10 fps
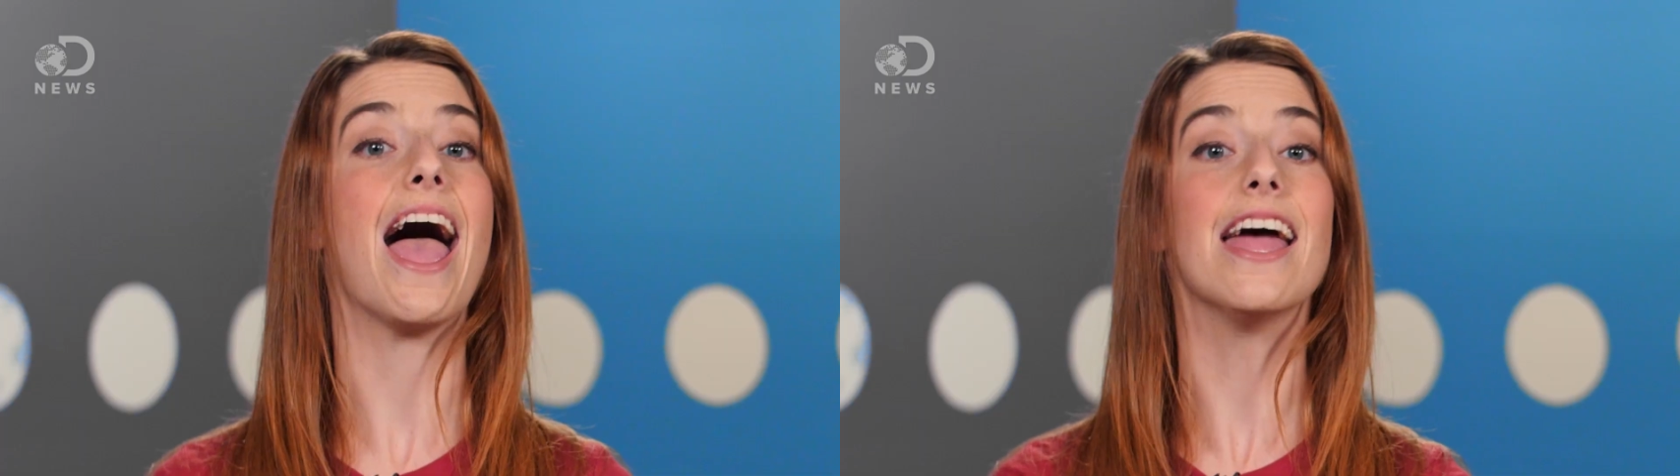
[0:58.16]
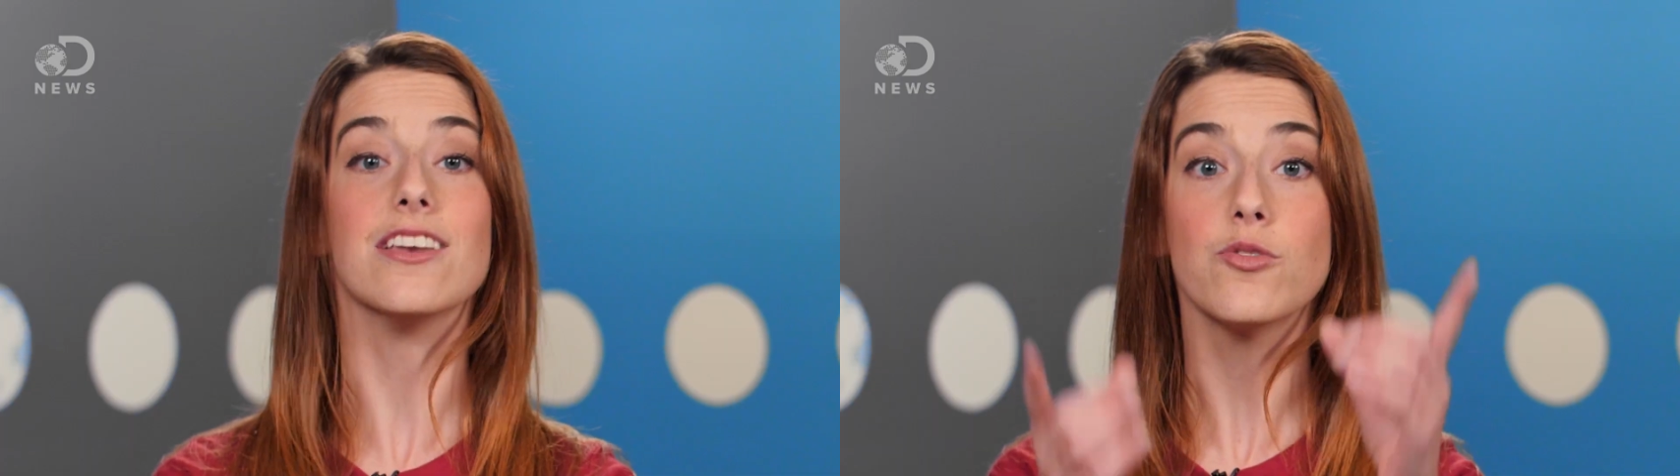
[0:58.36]

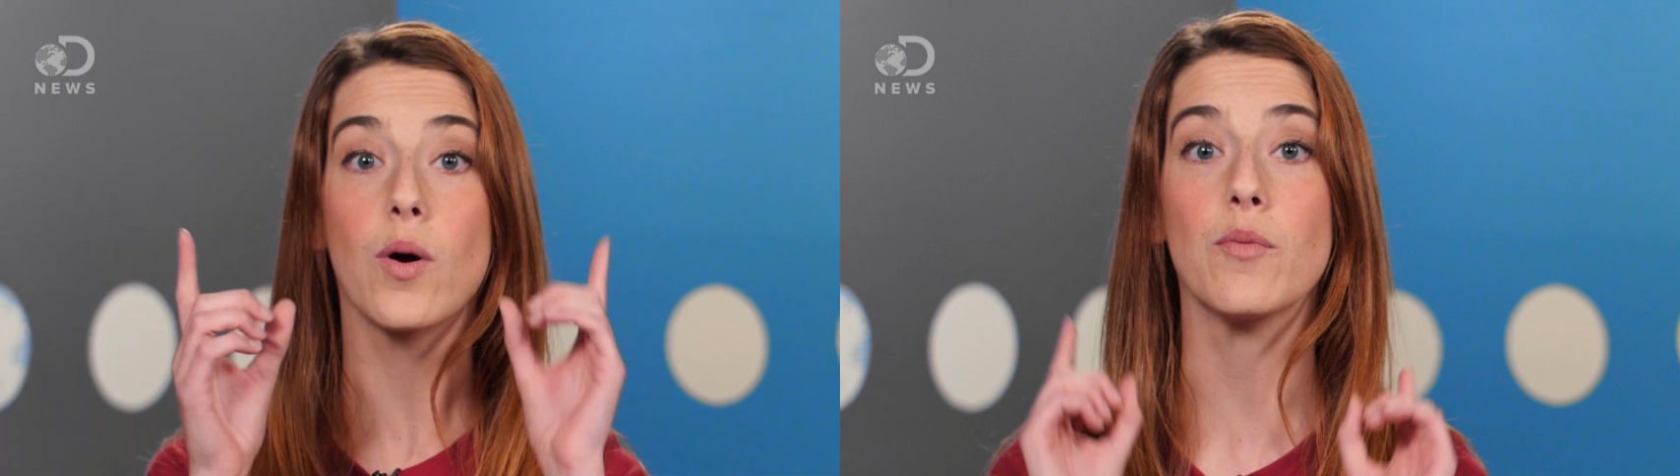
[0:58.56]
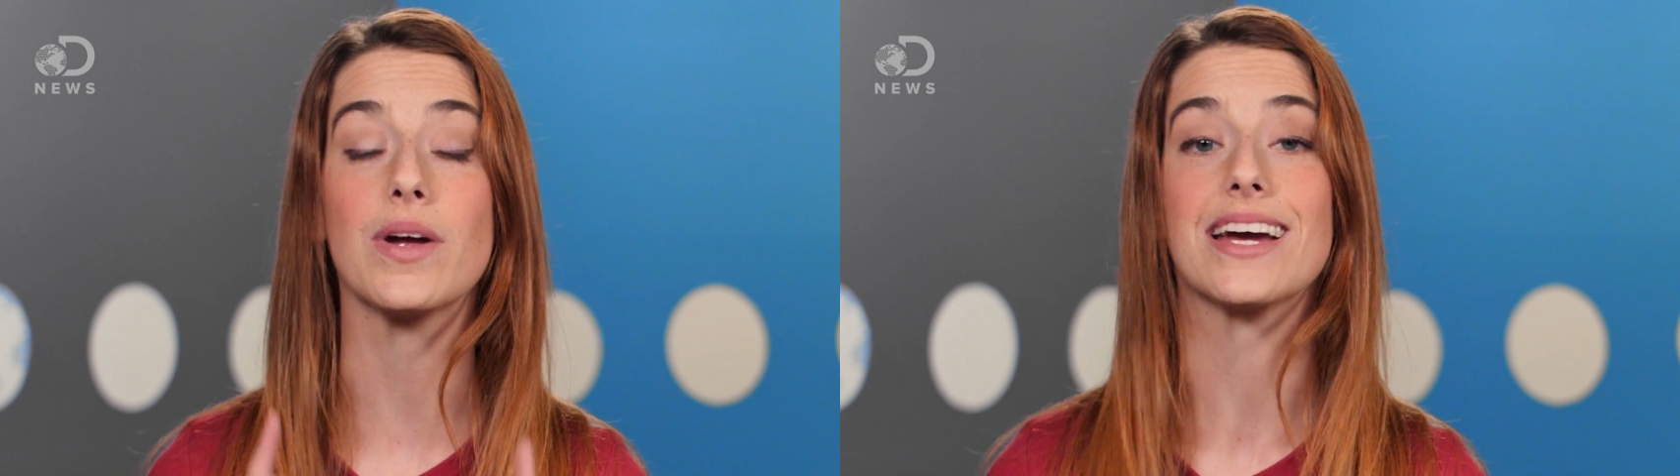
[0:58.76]
and
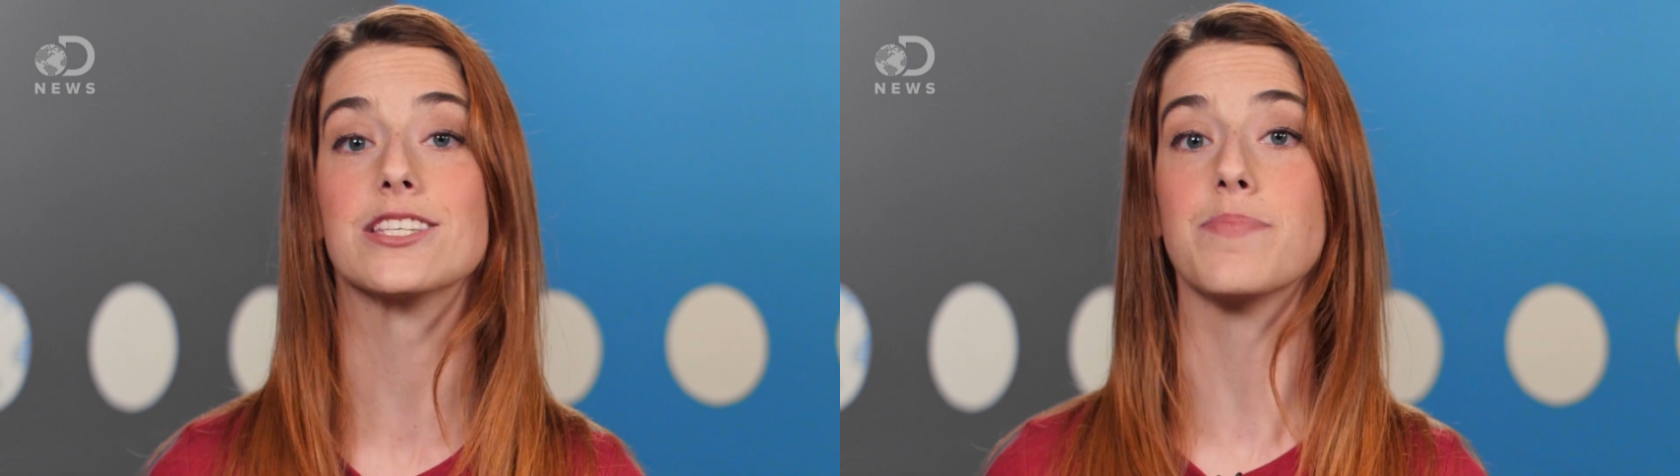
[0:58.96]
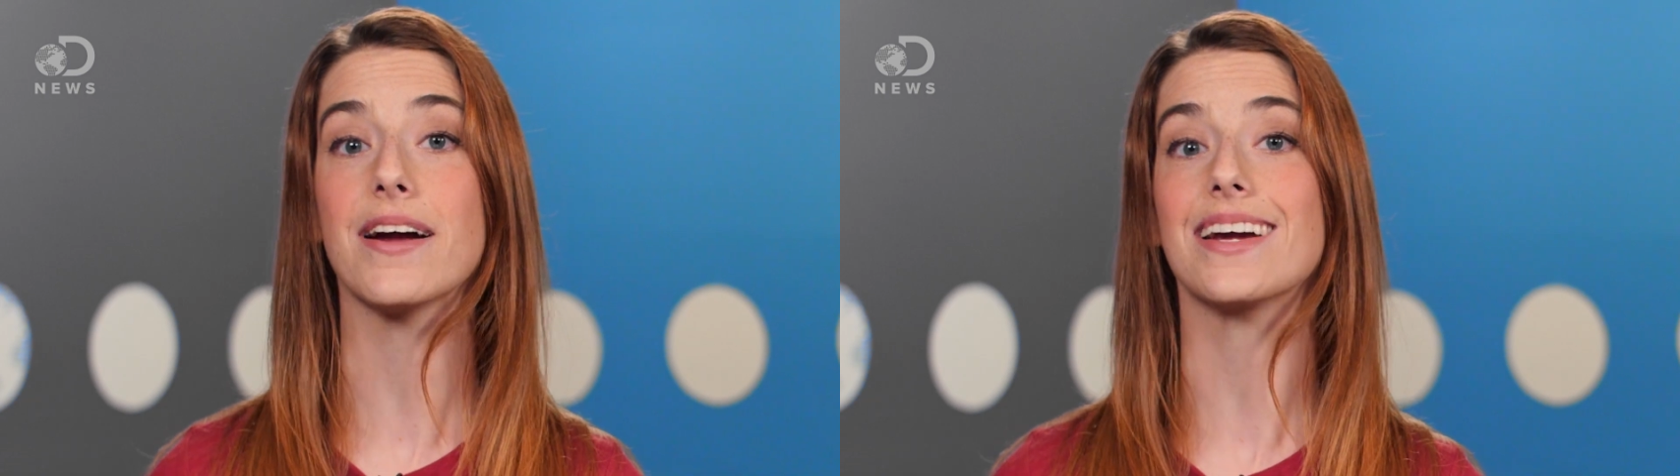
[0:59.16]
when we
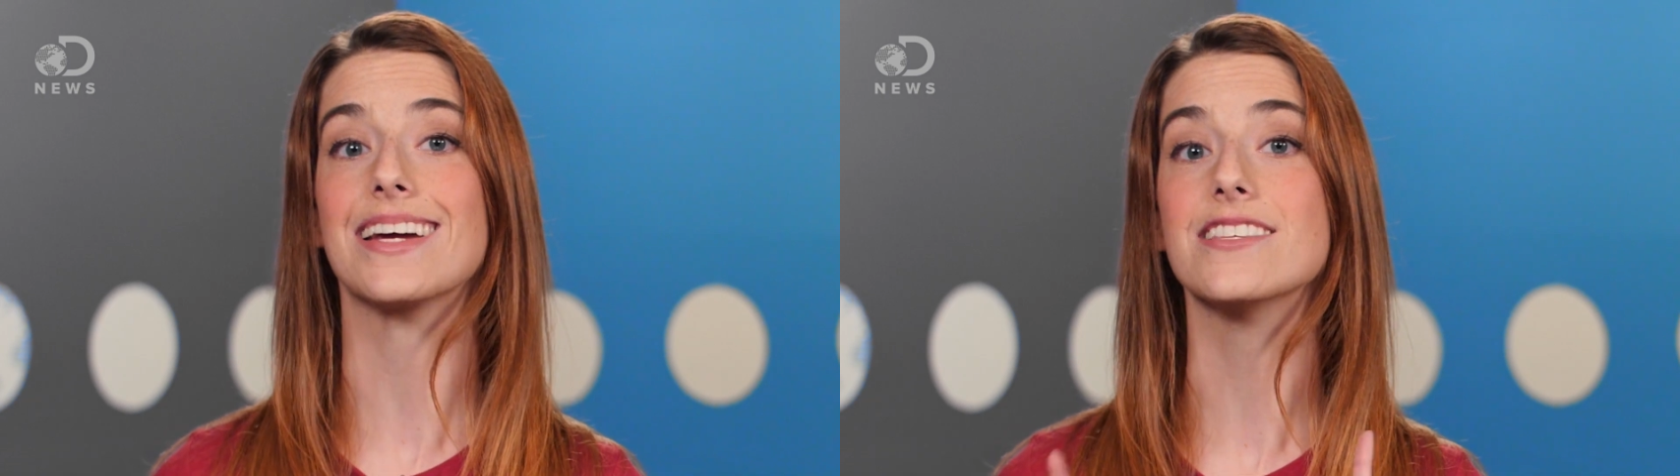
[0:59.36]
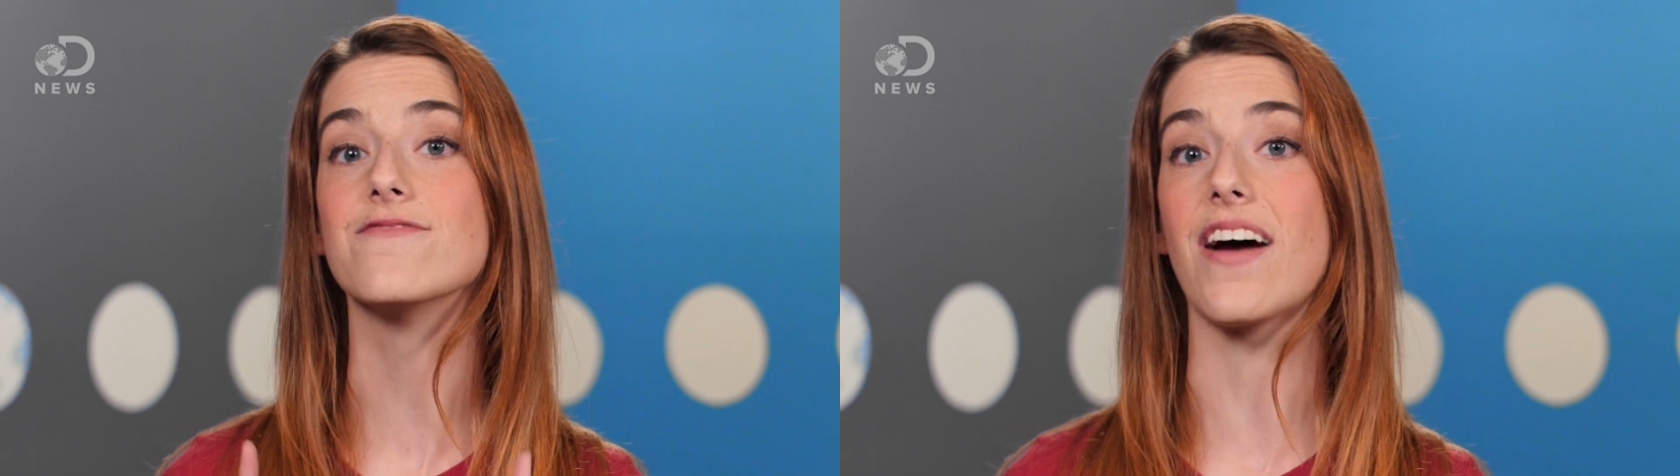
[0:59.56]
experience